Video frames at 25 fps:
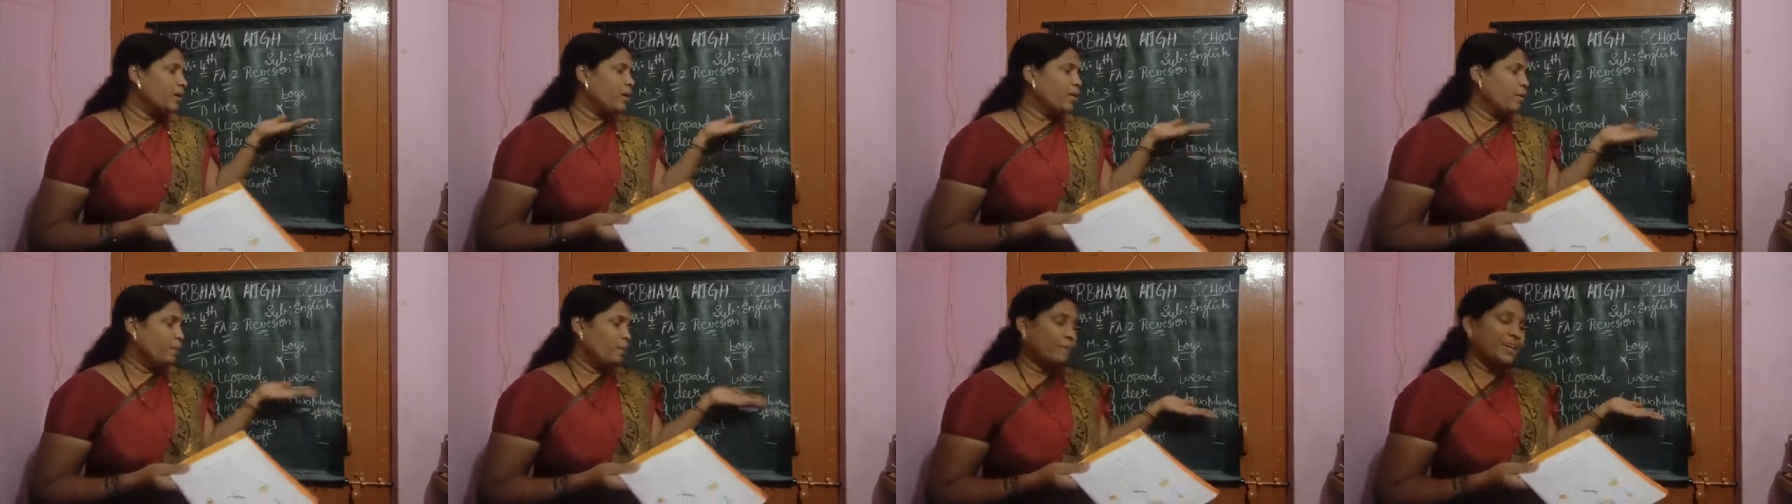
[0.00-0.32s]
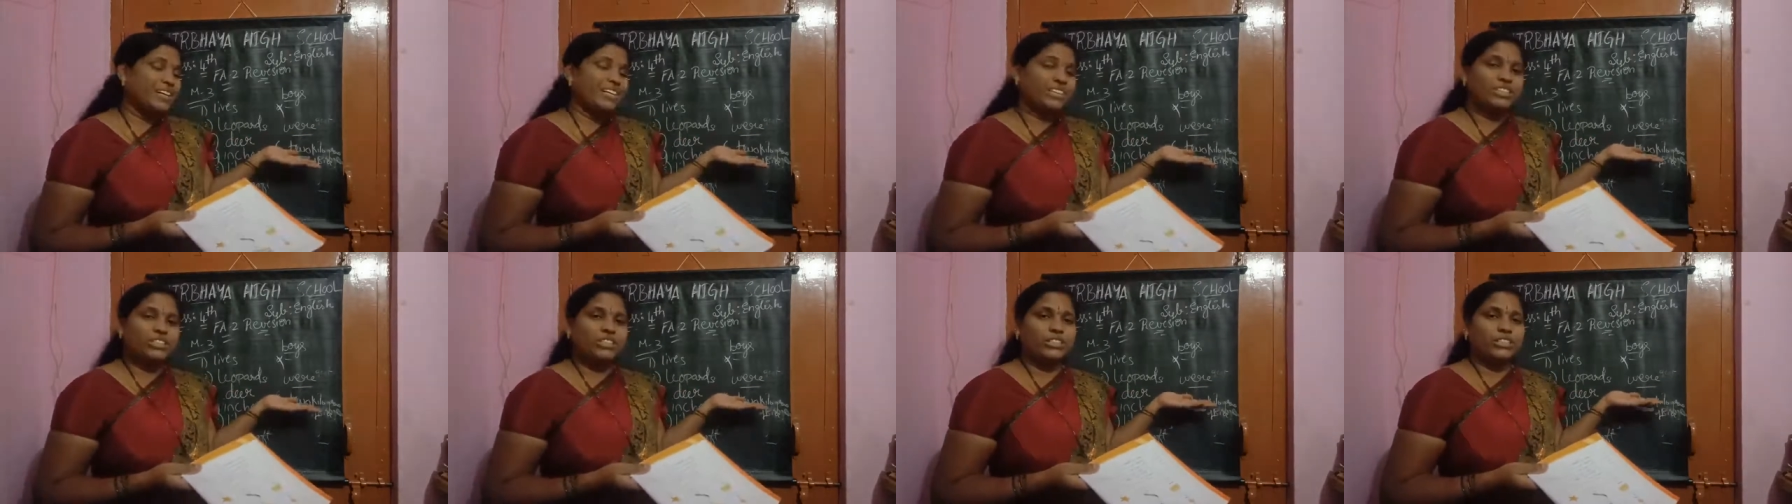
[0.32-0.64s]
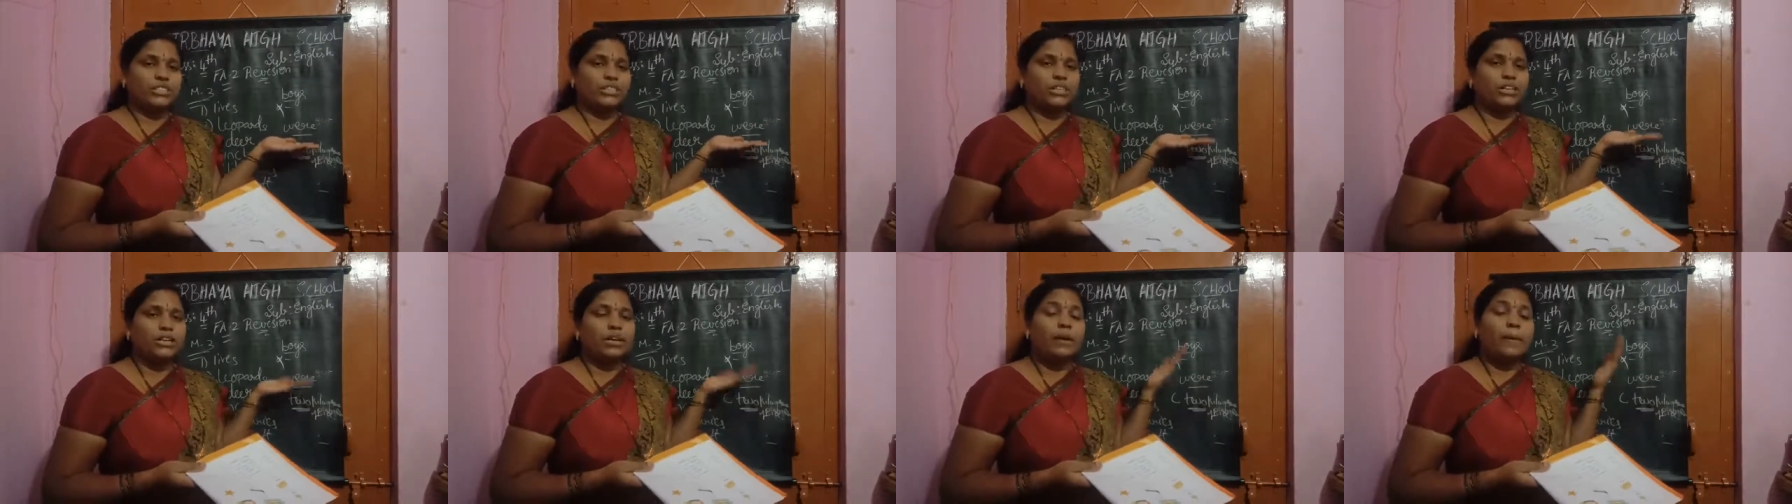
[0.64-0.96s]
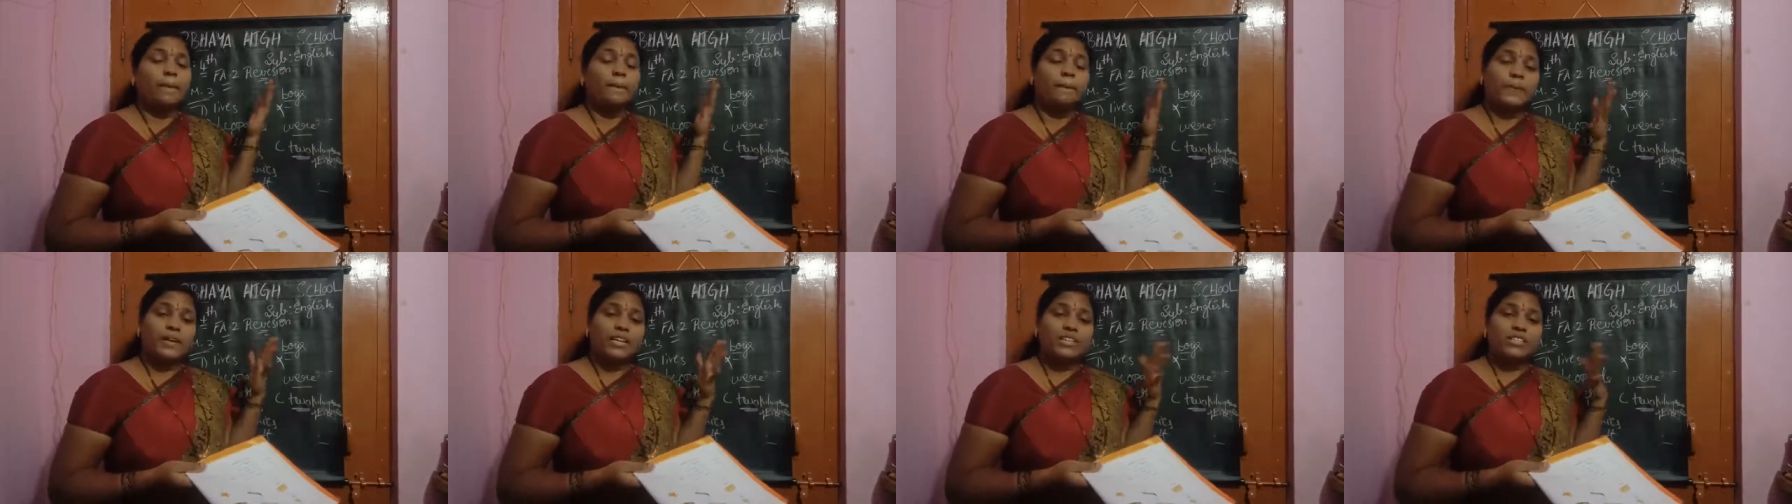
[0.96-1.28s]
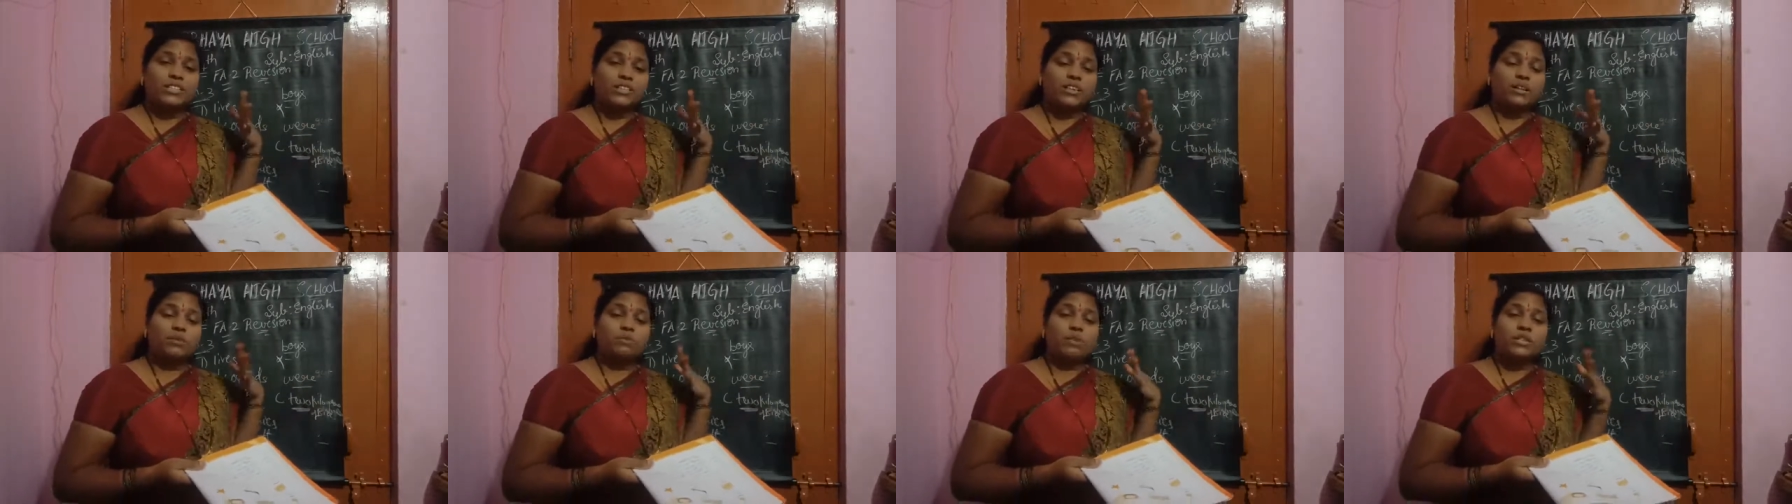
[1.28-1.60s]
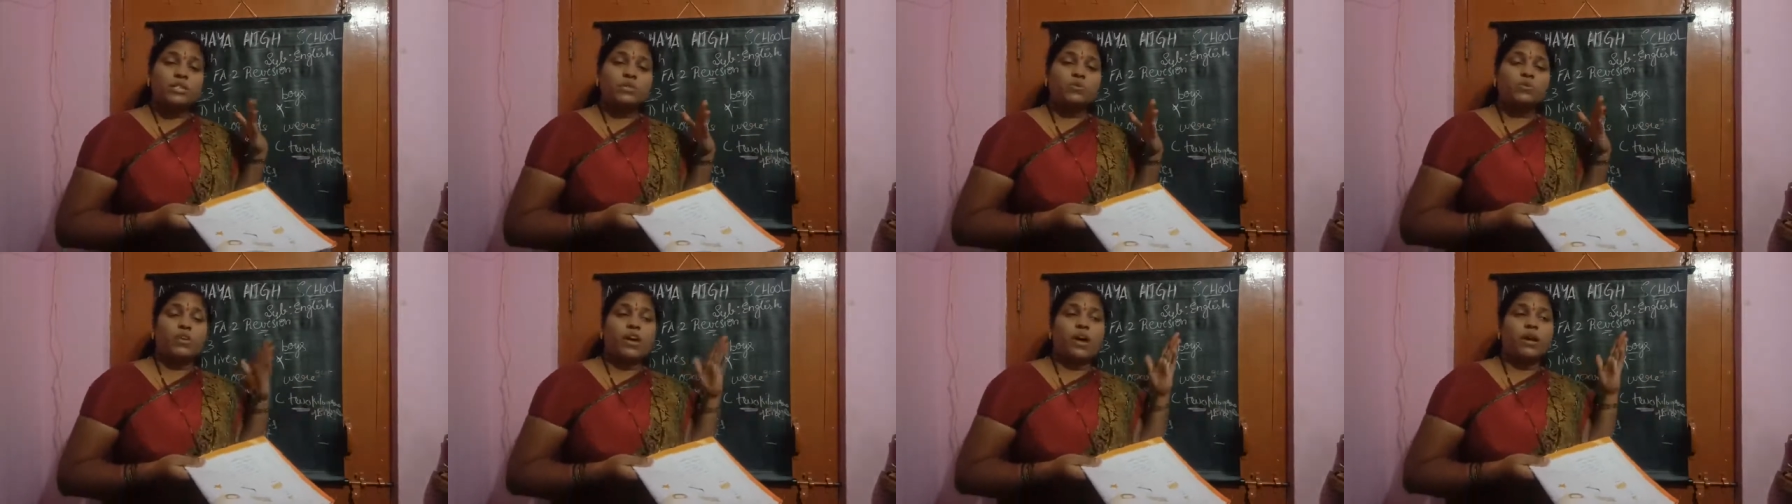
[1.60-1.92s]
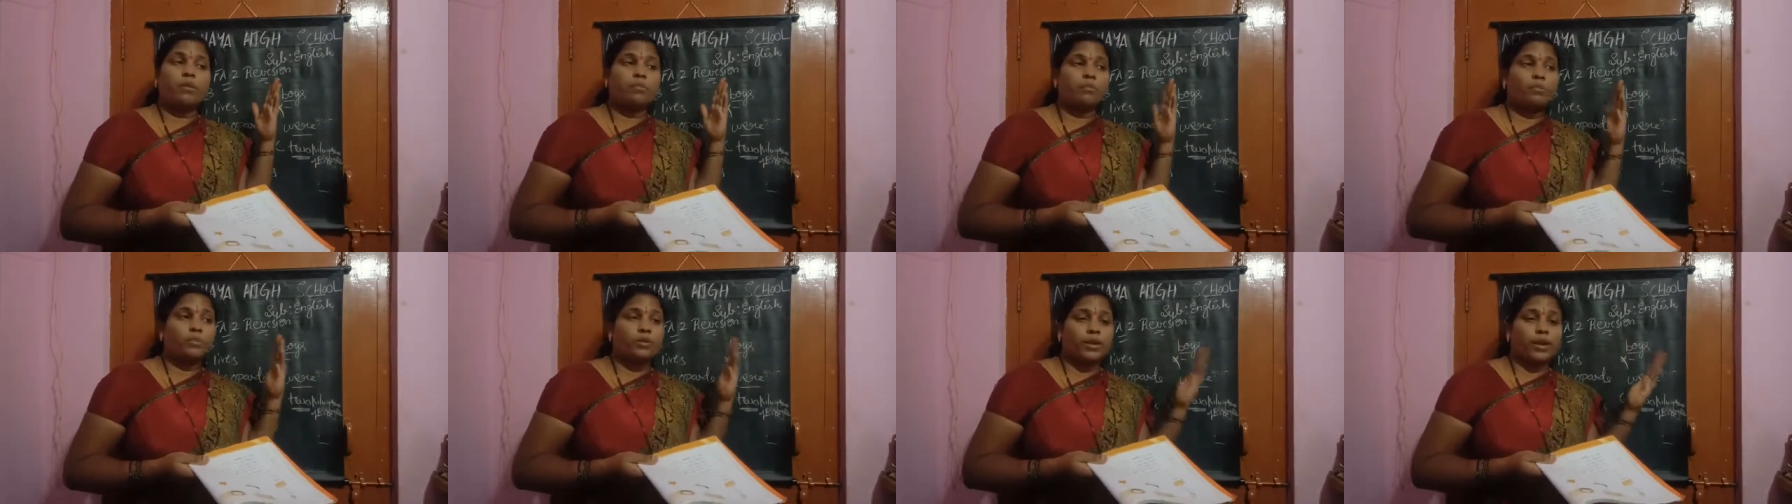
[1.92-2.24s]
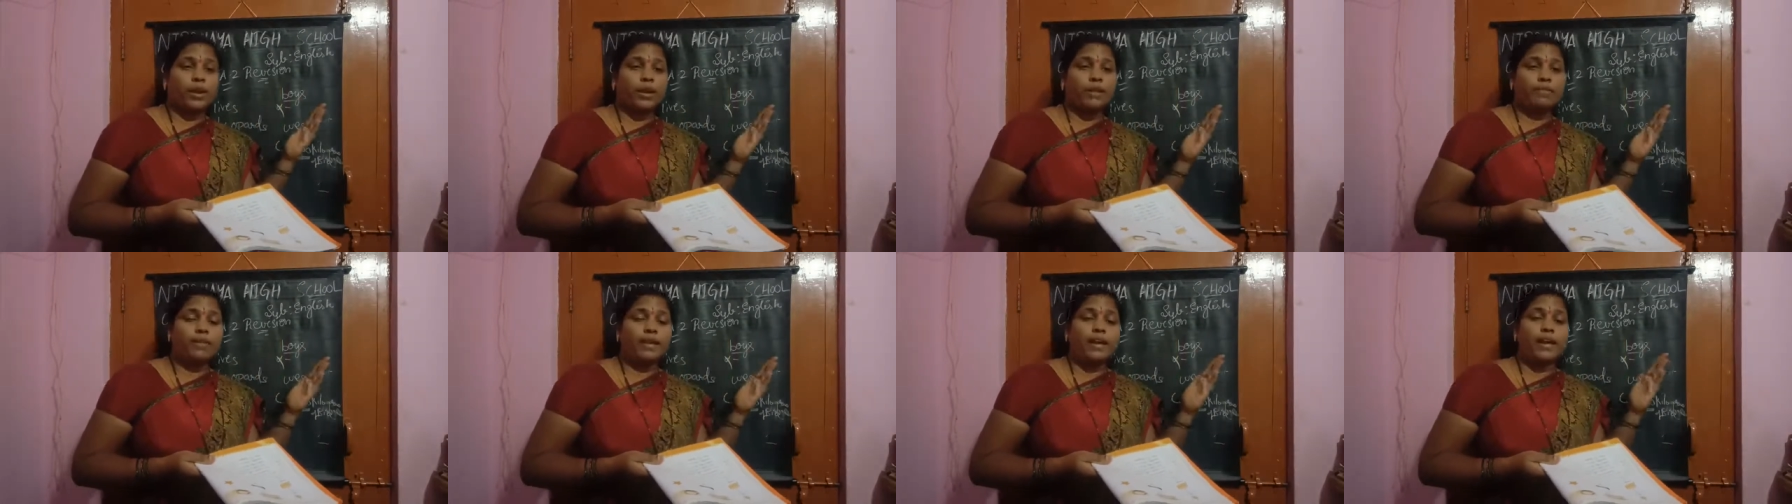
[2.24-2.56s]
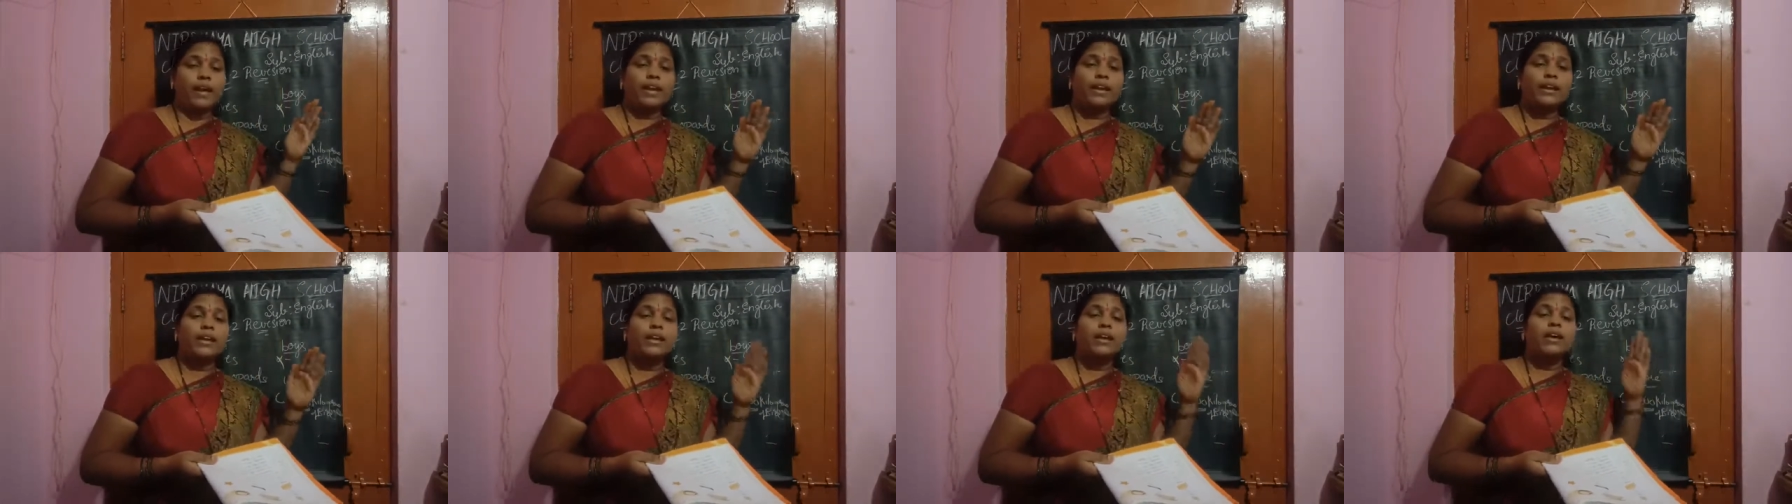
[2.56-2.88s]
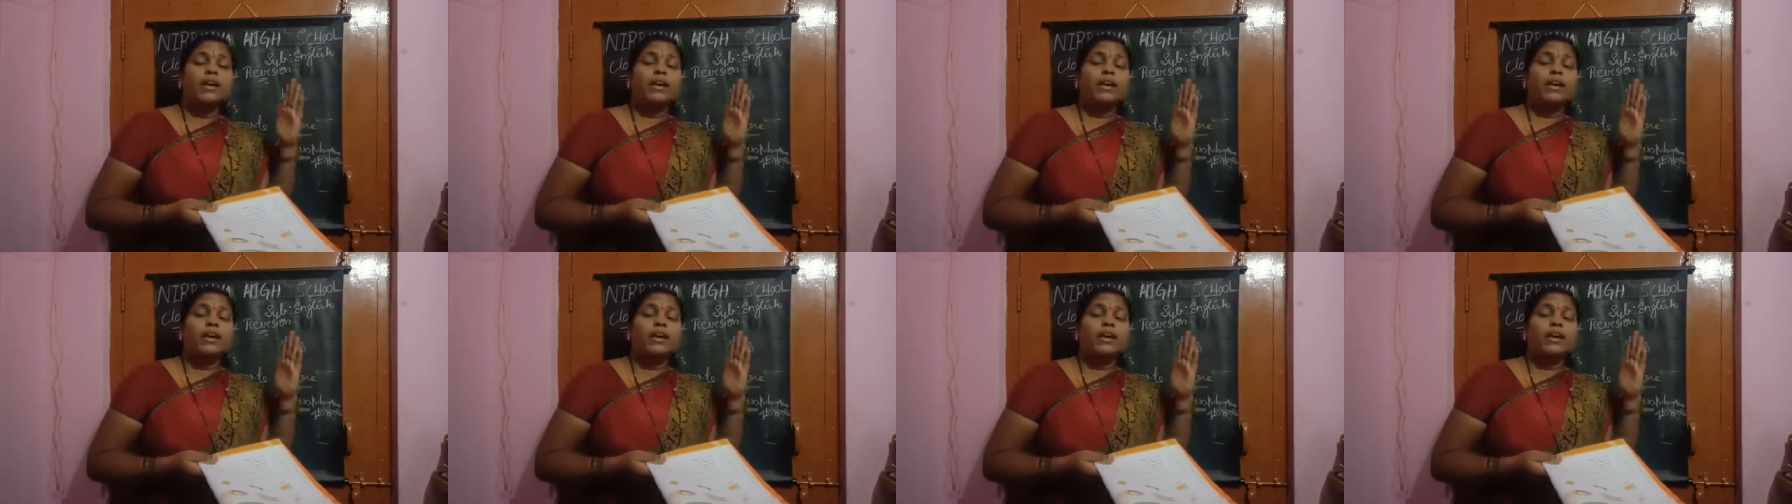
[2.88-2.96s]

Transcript: measure measuring means we are putting their